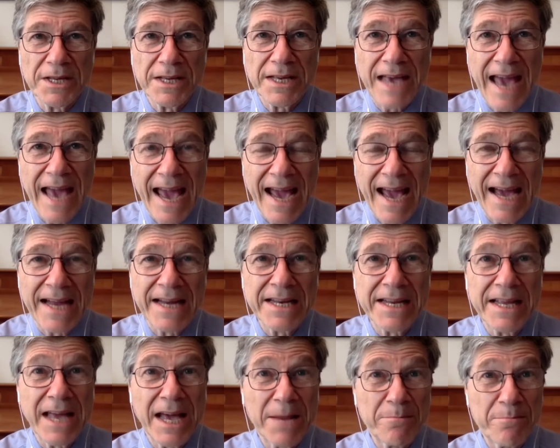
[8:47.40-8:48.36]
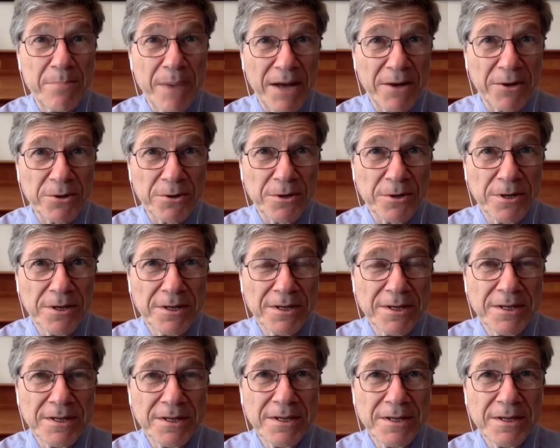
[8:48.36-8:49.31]
can get better
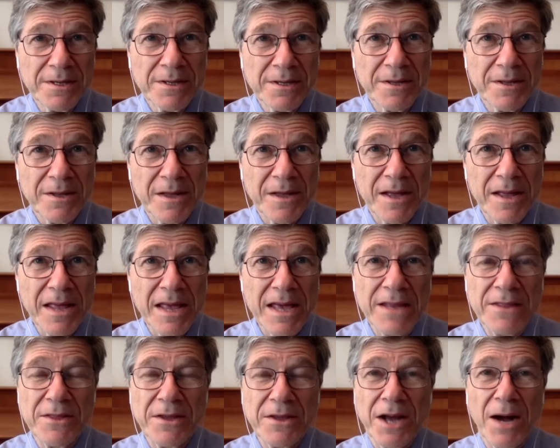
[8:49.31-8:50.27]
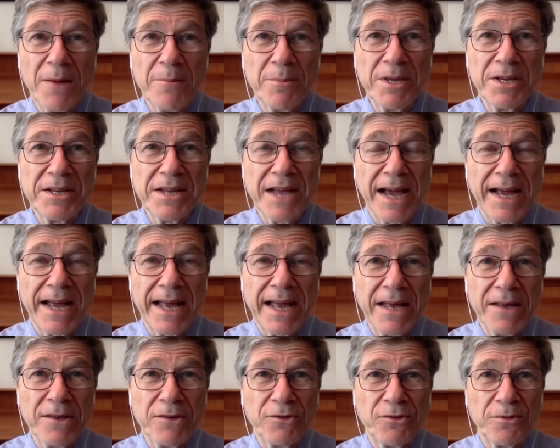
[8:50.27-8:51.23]
in the coming
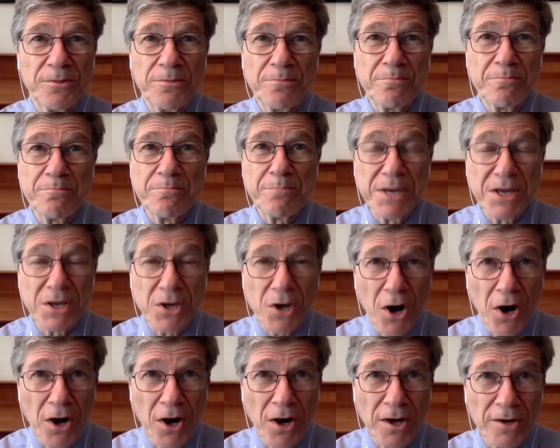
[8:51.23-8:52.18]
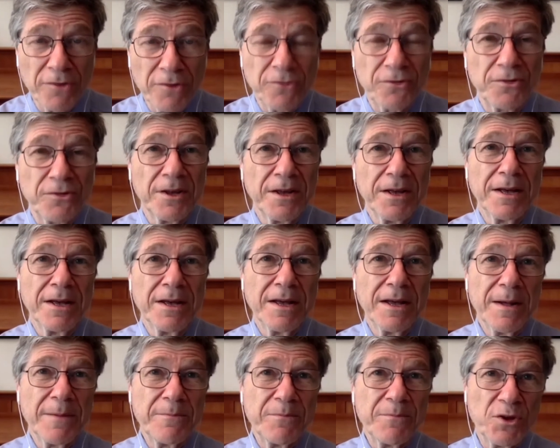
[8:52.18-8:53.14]
decades, because
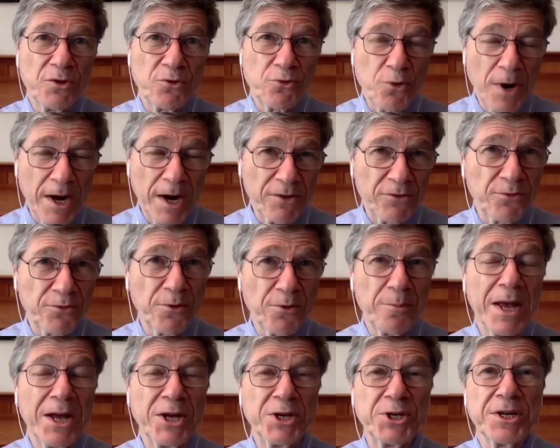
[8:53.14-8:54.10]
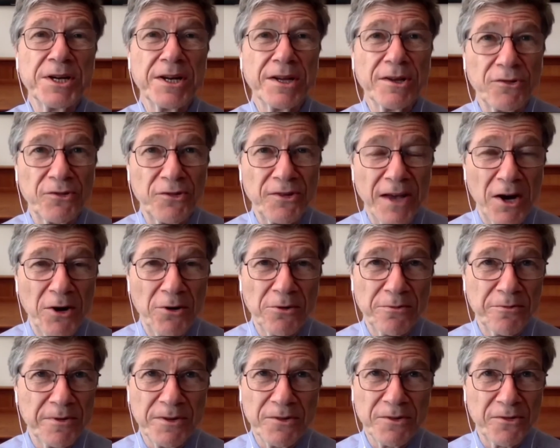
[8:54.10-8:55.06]
the transformation
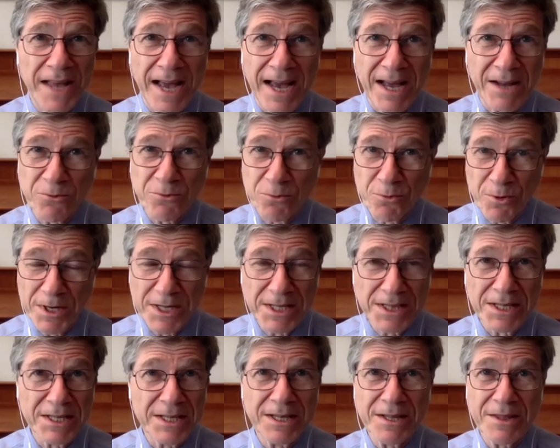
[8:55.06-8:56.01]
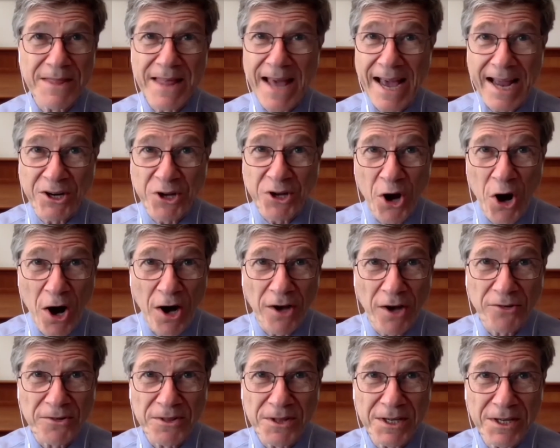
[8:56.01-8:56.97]
itself is not really that
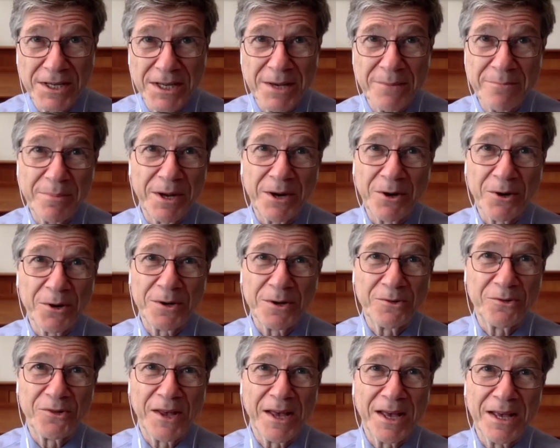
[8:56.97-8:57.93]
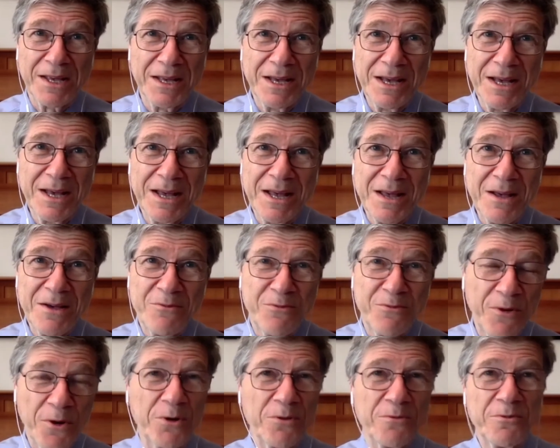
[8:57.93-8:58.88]
costly comparing, say,
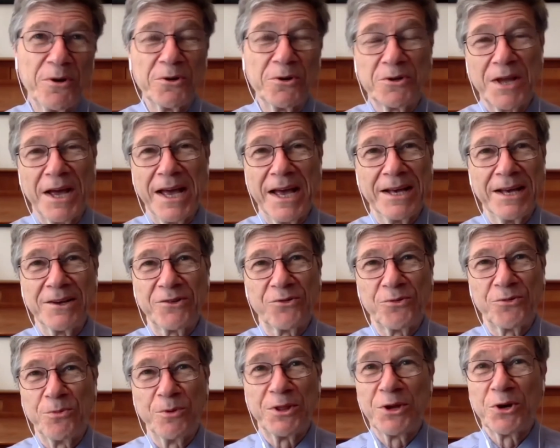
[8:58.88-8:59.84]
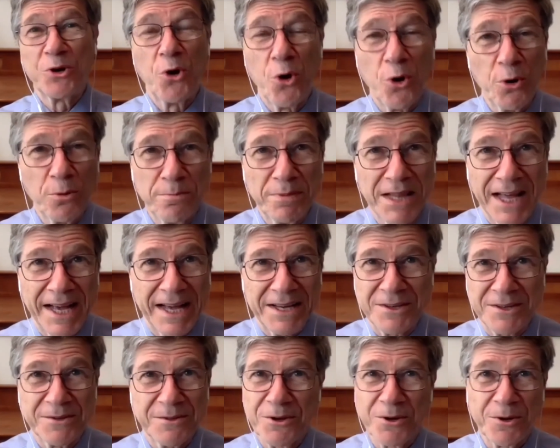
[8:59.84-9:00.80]
photovoltaics with a coal
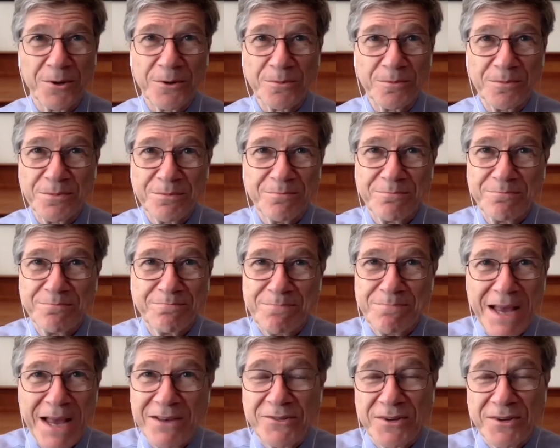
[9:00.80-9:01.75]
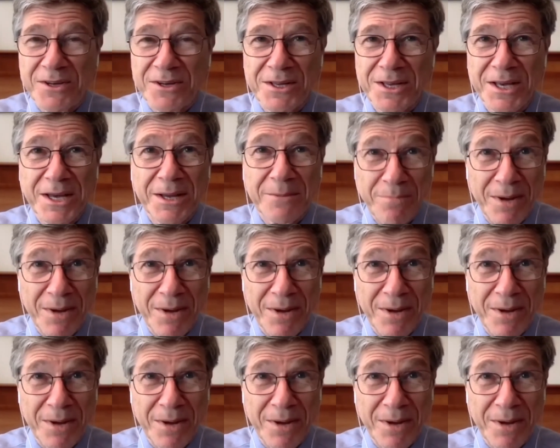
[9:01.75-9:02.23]
plant. They're basically at